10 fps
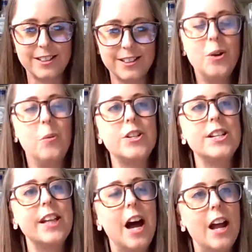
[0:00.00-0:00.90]
which is
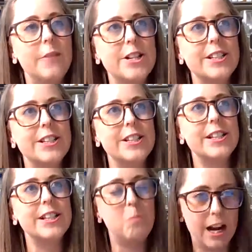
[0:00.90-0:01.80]
this
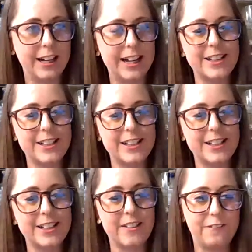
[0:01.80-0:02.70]
wine in South
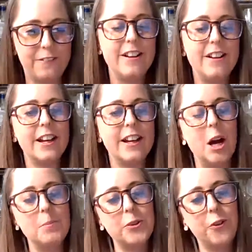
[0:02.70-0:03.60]
Africa that
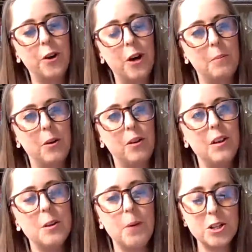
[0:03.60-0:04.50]
comes from
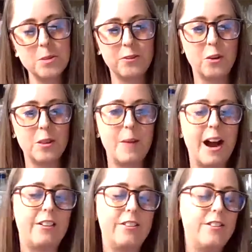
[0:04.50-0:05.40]
the bottom of all the
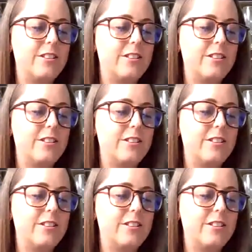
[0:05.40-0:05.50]
barrels.